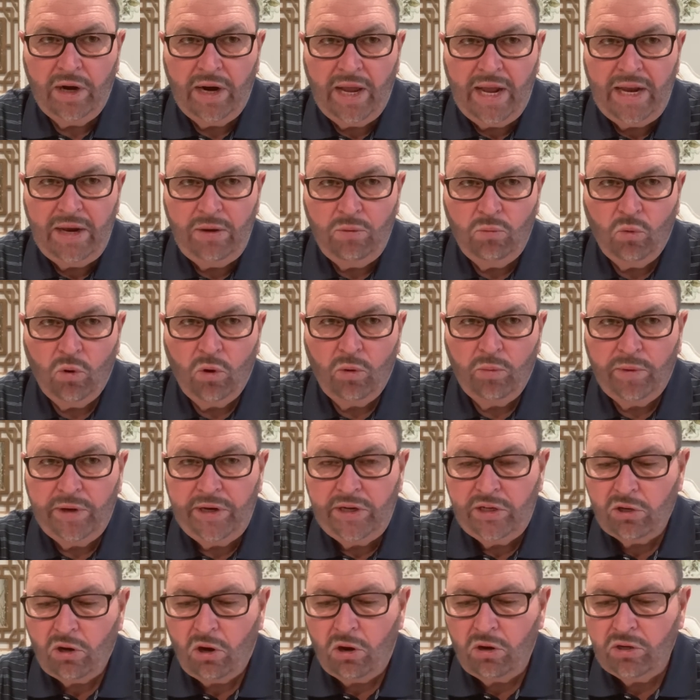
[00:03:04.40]
and 8, where
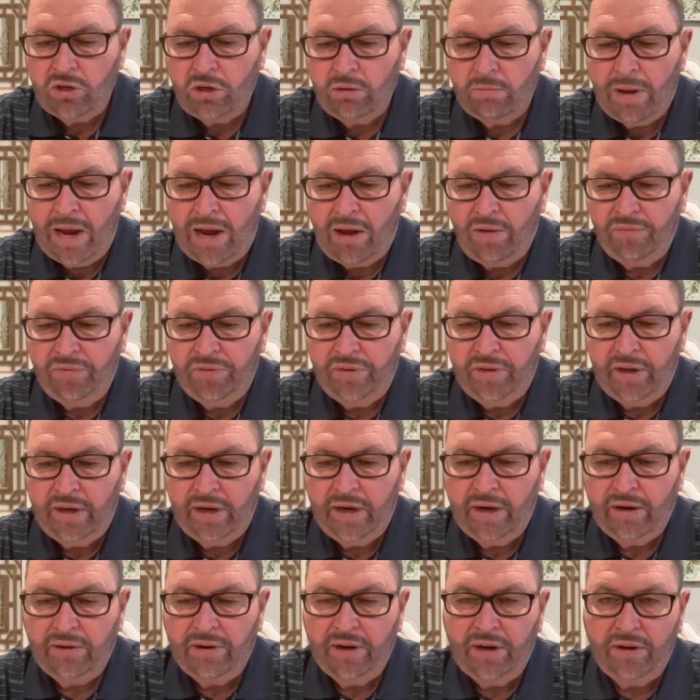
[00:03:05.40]
we talked about
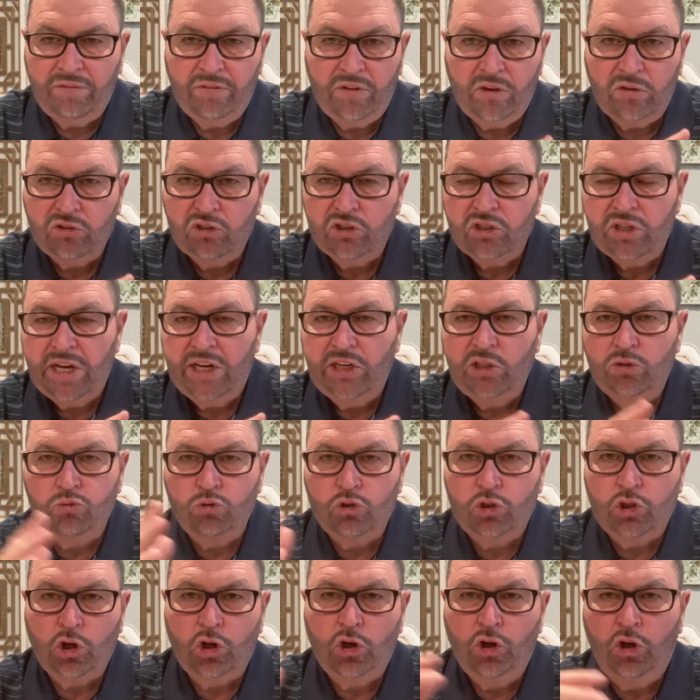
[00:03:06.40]
the area of those things
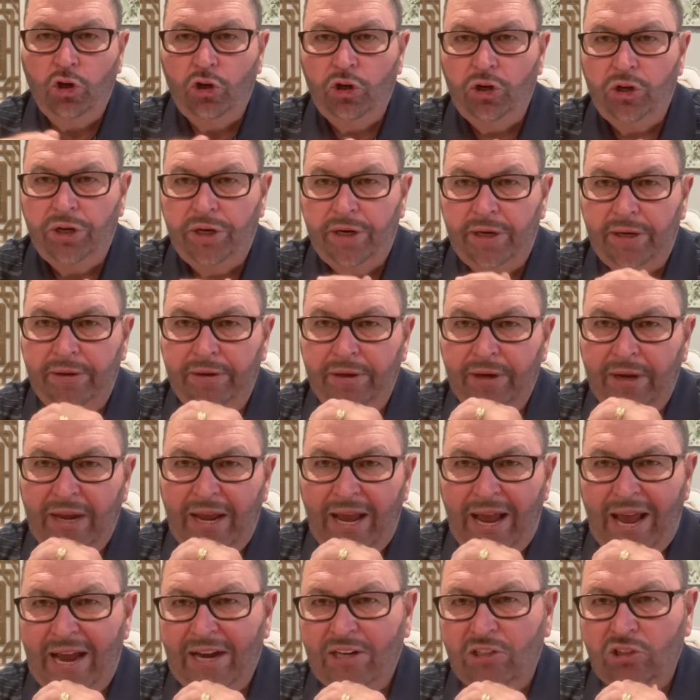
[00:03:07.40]
which are good and
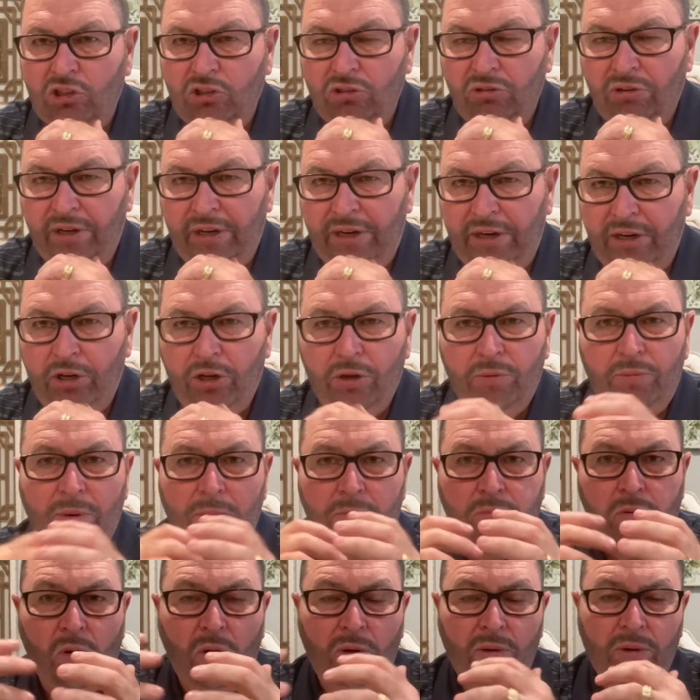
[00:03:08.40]
excellent and good
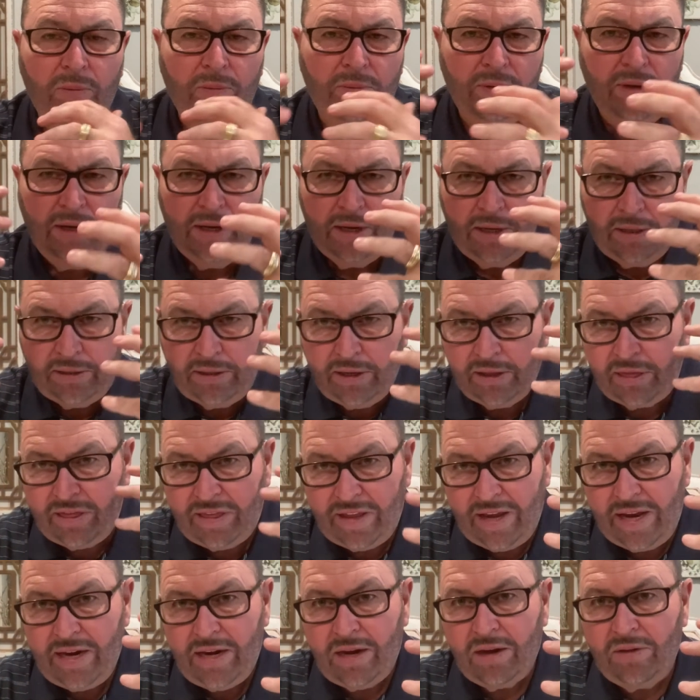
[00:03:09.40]
report, to, to
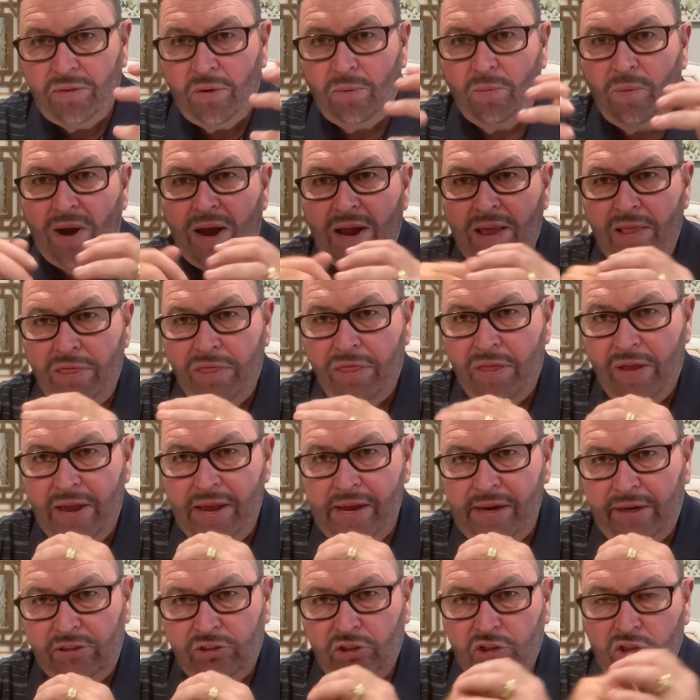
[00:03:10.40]
think on the right
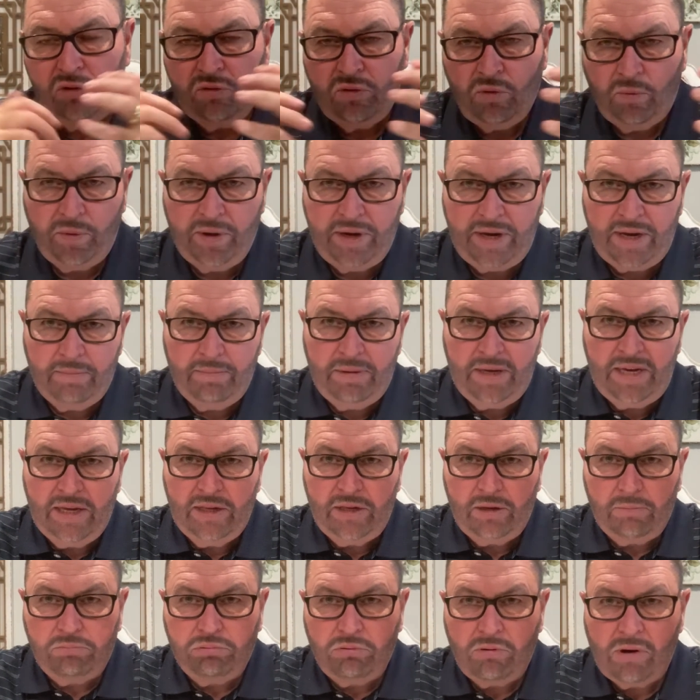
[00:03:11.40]
things so that we can
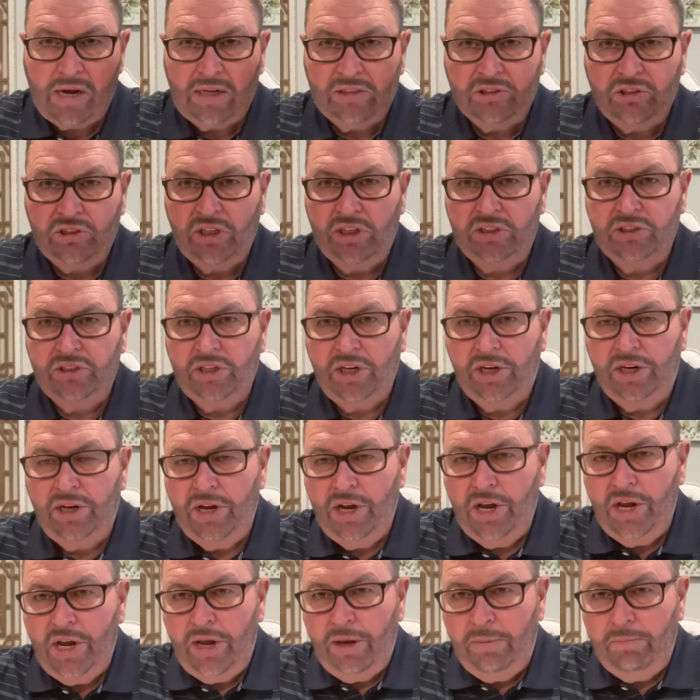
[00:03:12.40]
begin the process and
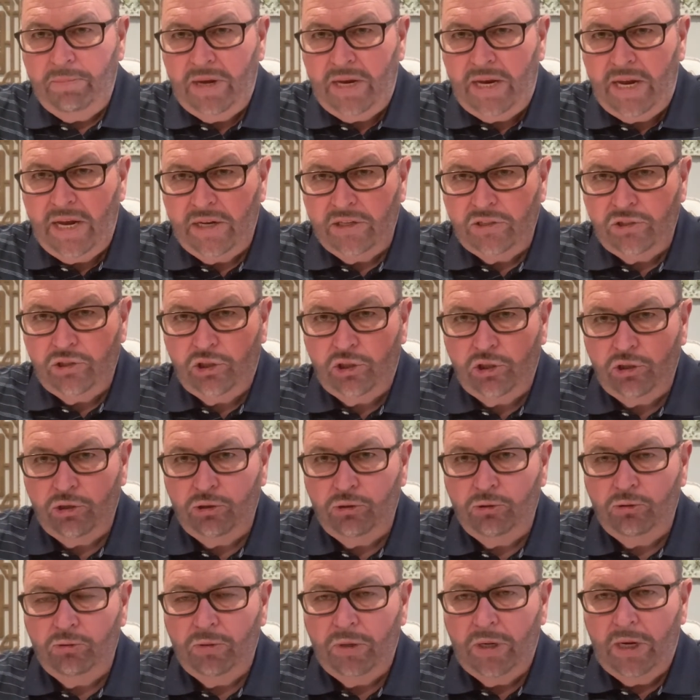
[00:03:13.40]
begin
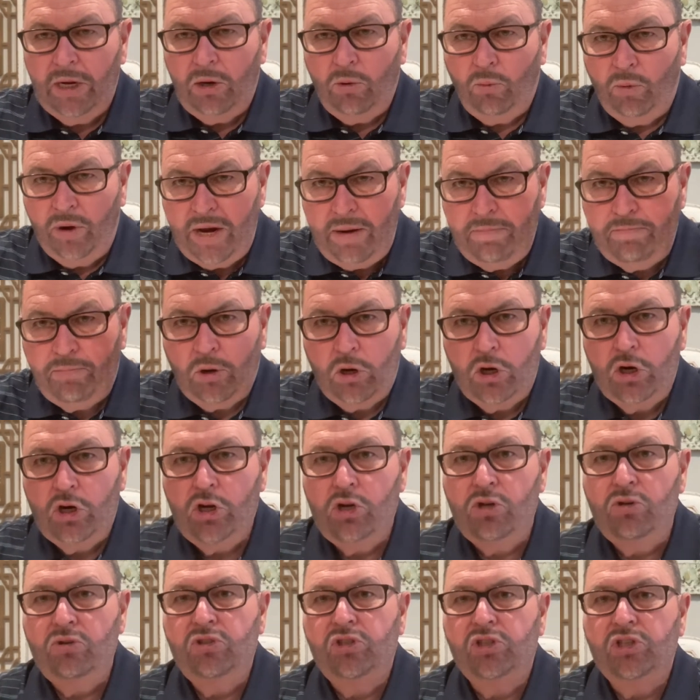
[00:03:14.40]
to
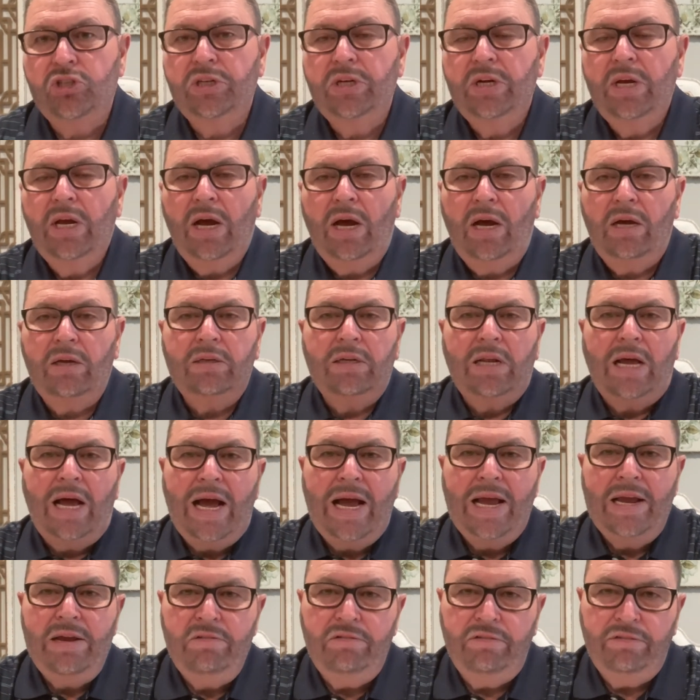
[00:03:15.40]
reproduce a
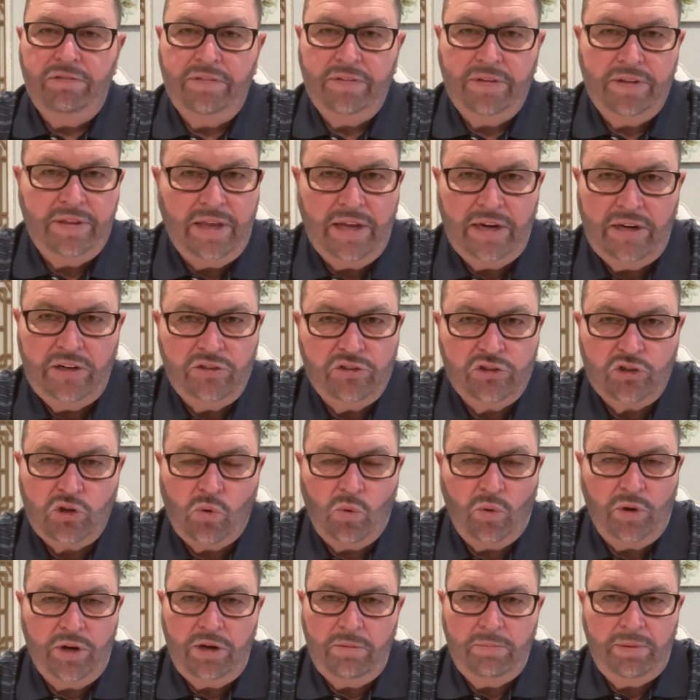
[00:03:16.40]
life that is
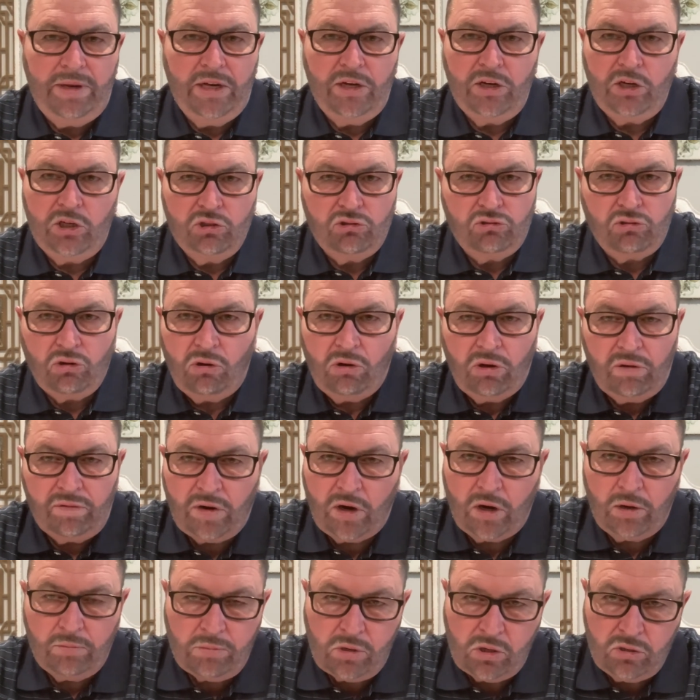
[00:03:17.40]
going to be in control of
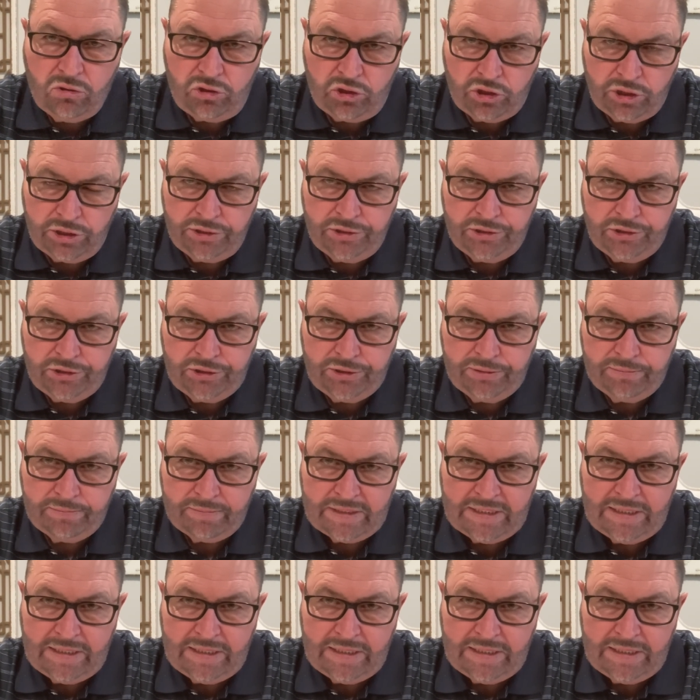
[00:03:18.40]
our emotions.